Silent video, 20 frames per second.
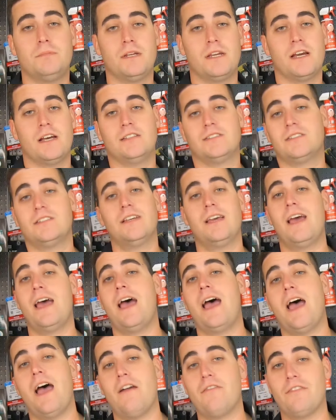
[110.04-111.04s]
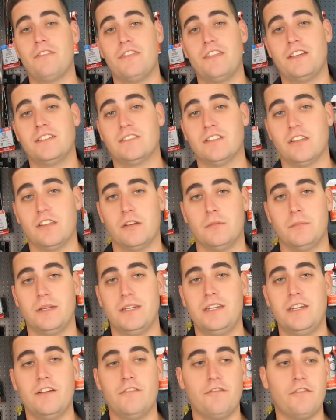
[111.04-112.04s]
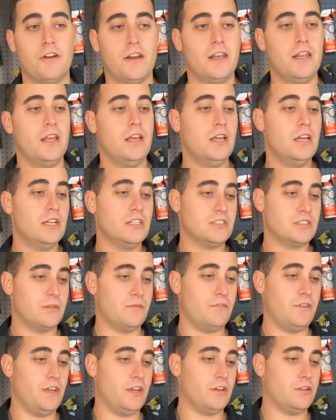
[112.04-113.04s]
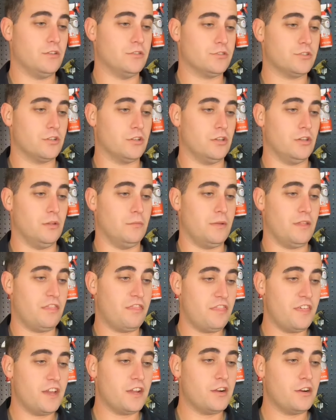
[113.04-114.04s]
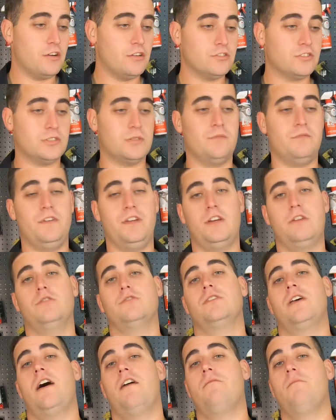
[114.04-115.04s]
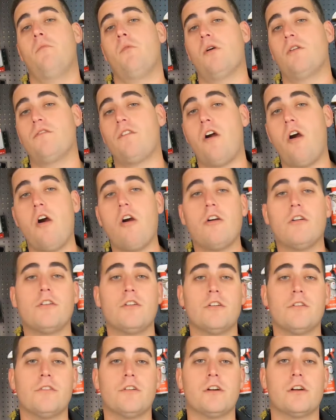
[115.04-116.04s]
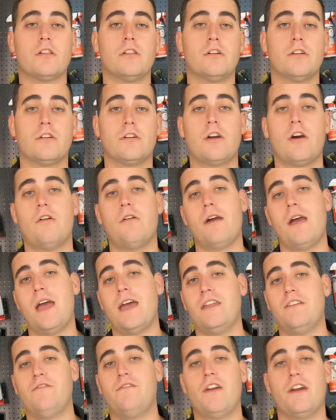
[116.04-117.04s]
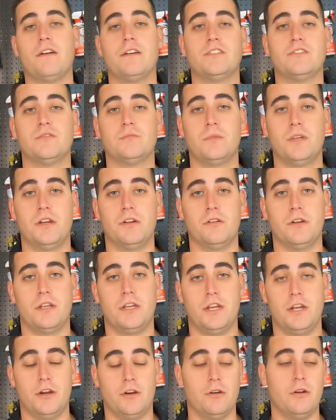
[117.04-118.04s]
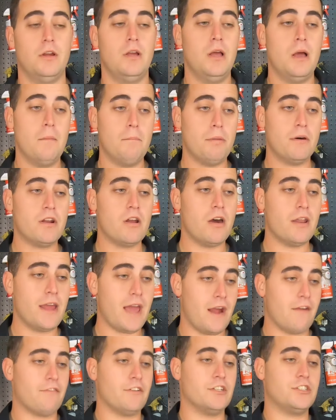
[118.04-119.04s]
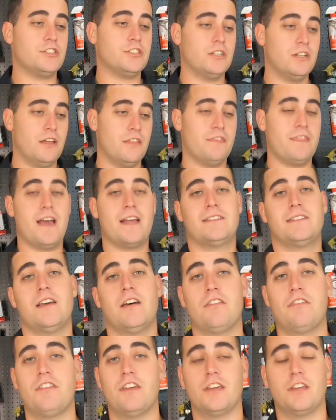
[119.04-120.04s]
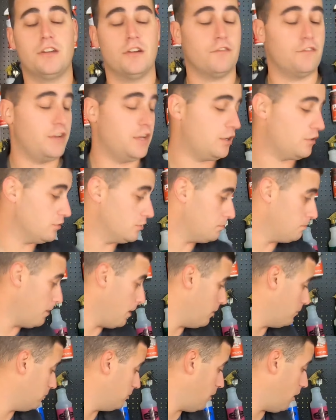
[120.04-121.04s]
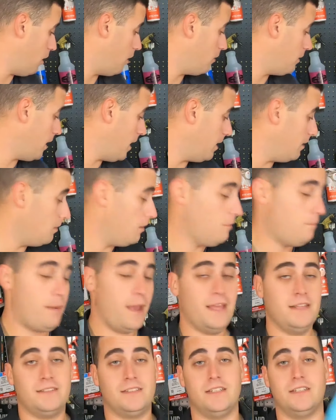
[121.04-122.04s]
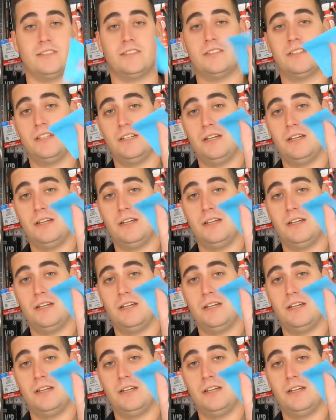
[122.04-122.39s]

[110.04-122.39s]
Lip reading: because everything's a little bit different. Some vehicles are a little bit thicker, some vehicles have more of a hardener in their clear coat, and it varies from year to year. But on average, that's how thick your vehicle's paint is,